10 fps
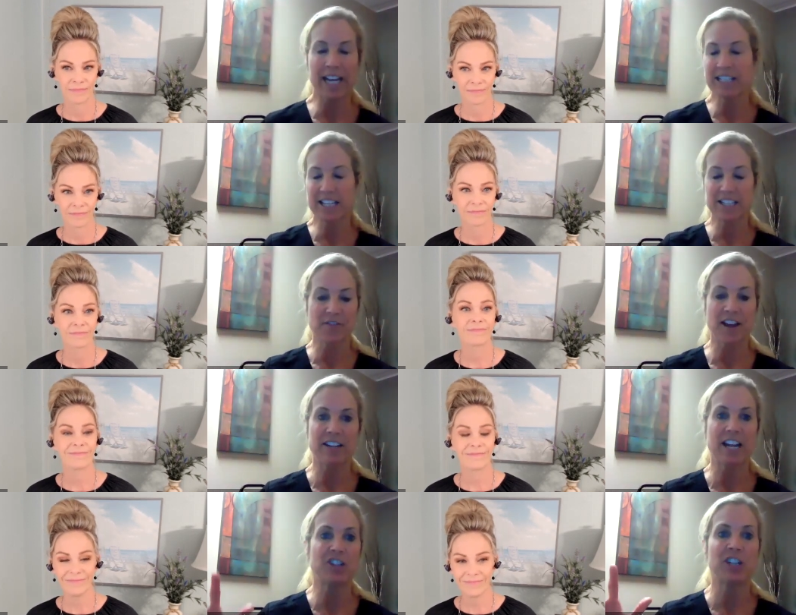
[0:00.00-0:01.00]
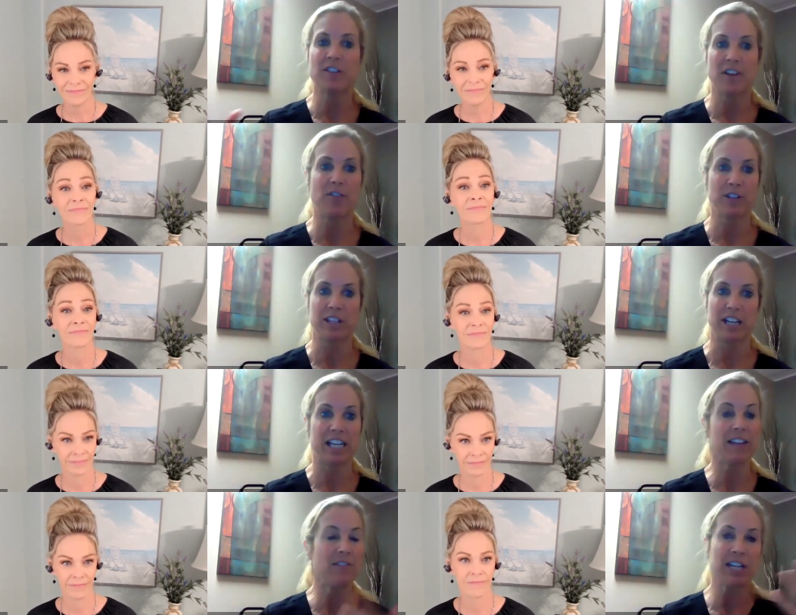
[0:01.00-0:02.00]
Speaker 1: i guess that's the foundation of
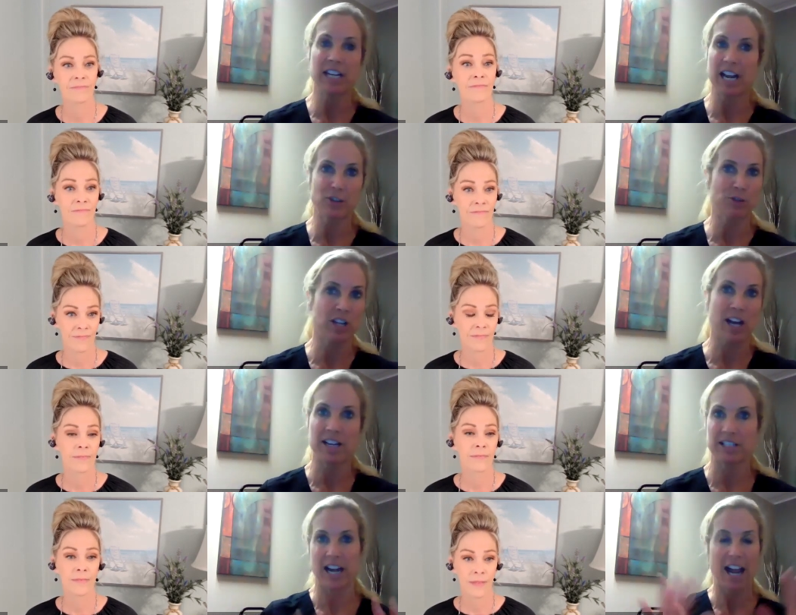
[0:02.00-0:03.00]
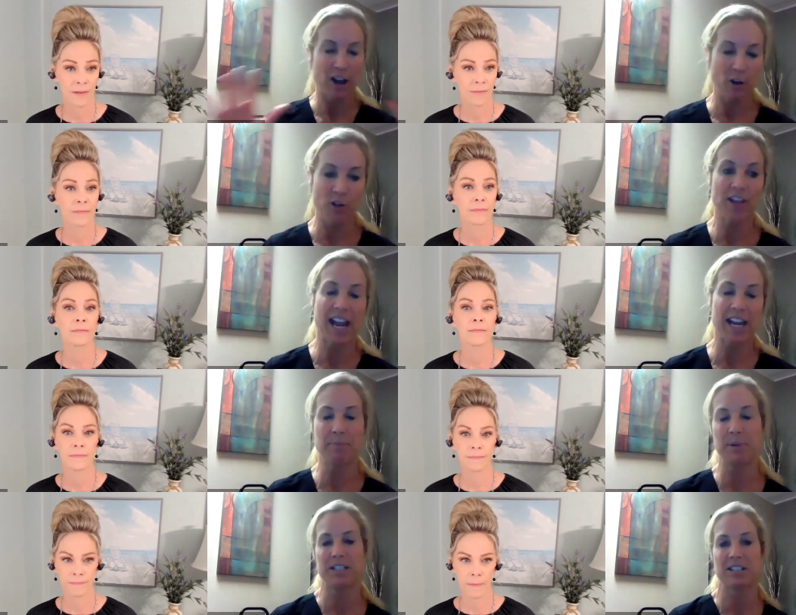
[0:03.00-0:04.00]
everything even in exercise and health
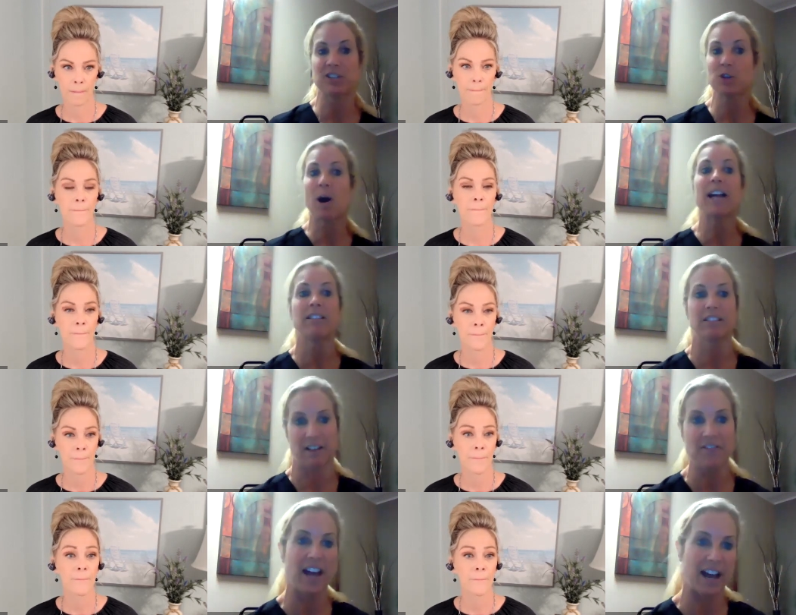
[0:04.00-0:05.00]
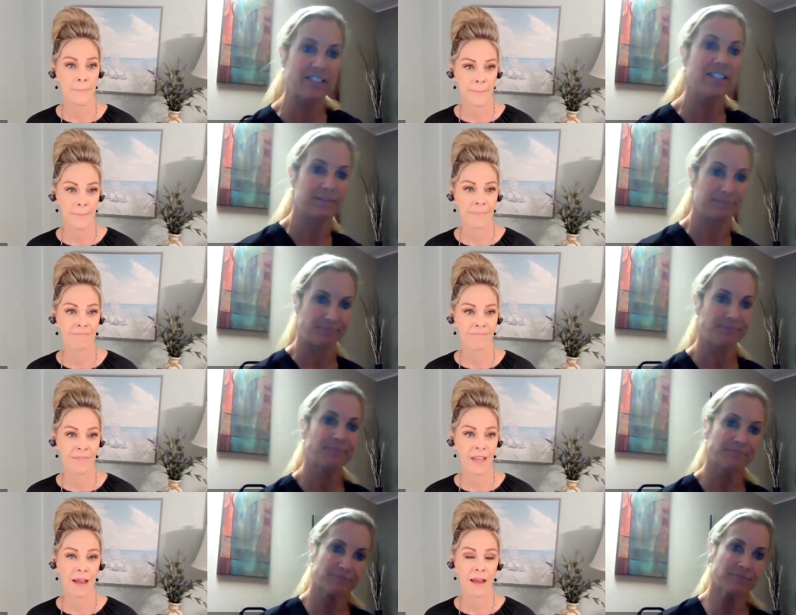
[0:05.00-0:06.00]
and business so i love that
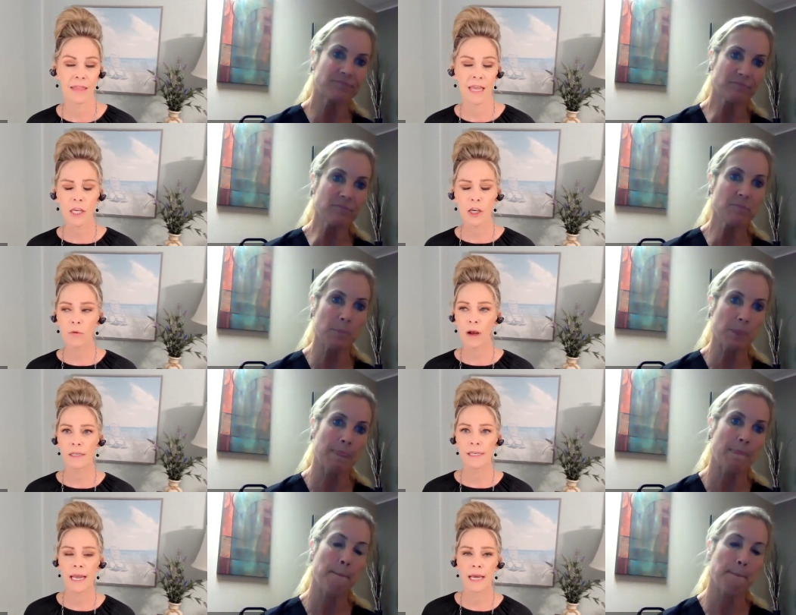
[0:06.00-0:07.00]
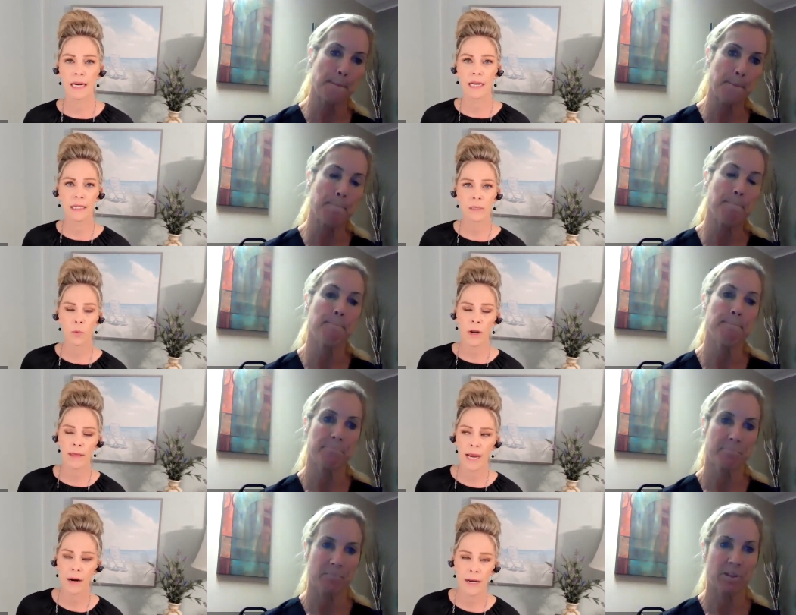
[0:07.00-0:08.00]
Speaker 2: yeah, thank you, Roxanne. And it's one of
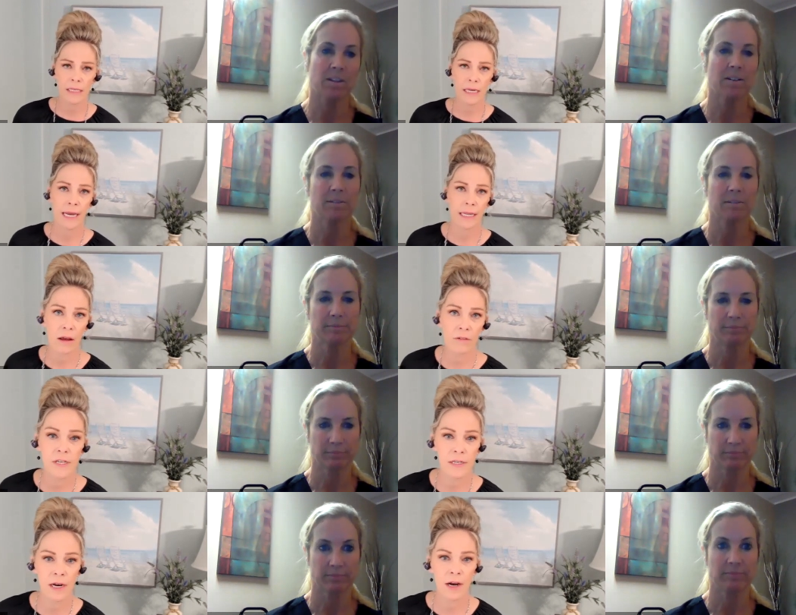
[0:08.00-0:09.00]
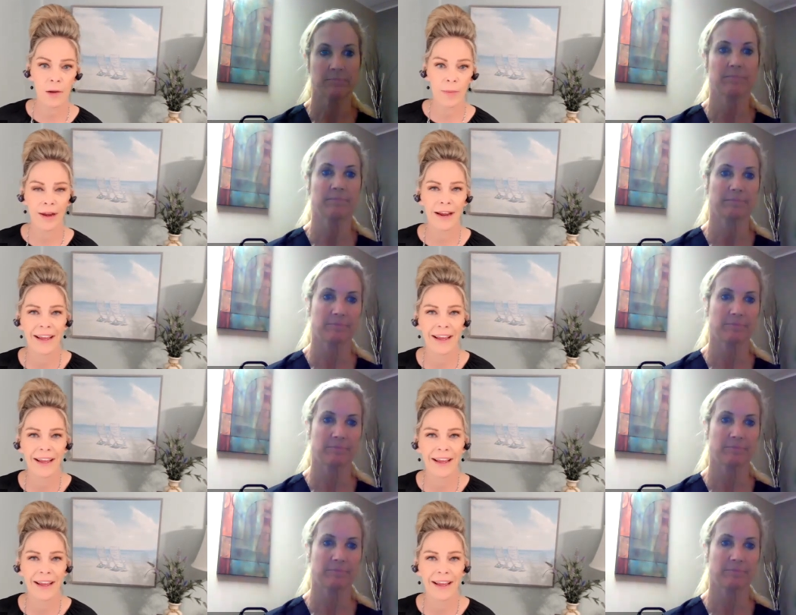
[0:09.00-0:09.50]
the areas that I love to talk about.